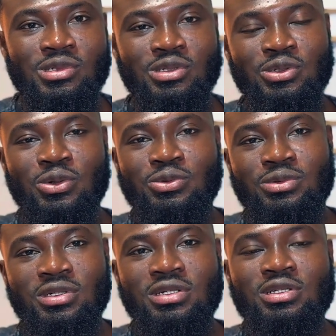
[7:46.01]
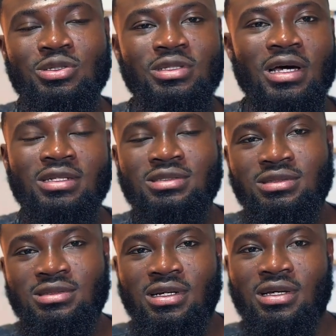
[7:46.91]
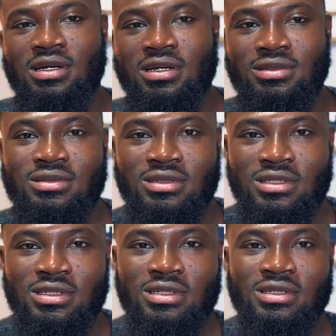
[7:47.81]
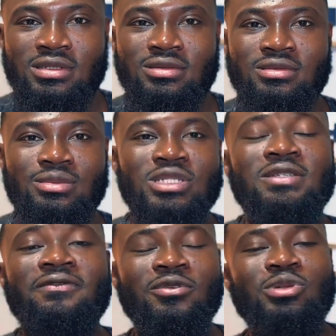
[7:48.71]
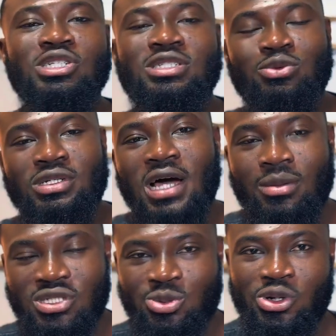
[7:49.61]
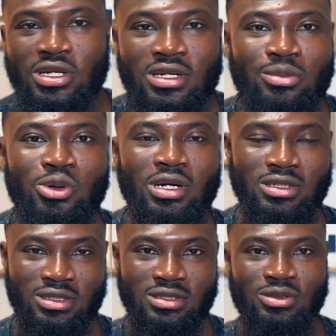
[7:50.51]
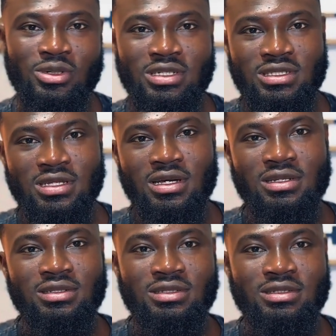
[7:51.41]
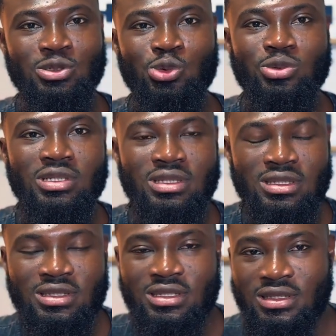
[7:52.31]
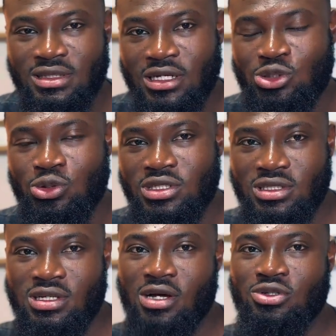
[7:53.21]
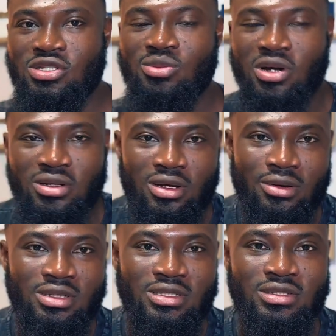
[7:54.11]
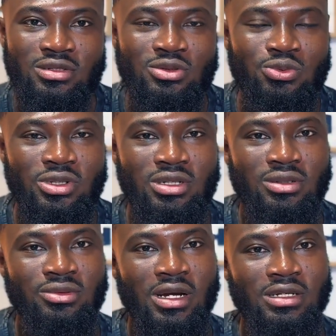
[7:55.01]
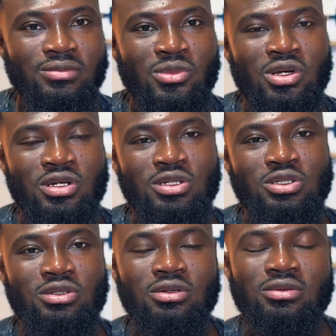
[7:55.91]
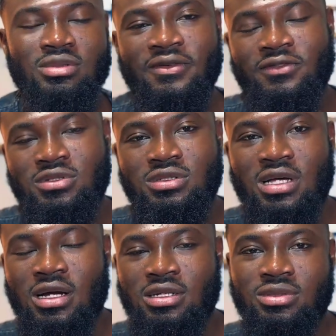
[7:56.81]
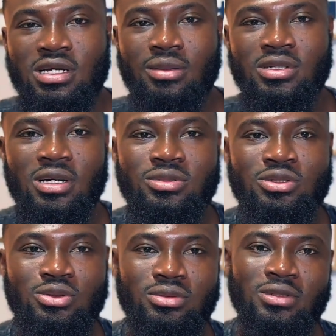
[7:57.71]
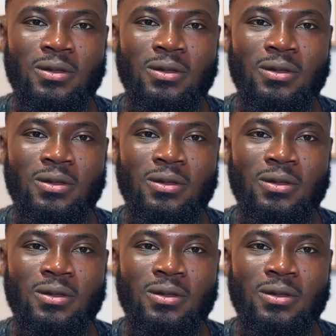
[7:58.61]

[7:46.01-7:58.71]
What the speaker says: so that misinformation will not be spreaded among us. You understand? So that shows us how smart our ancestors were, right? So the photos are gonna be coming up soon.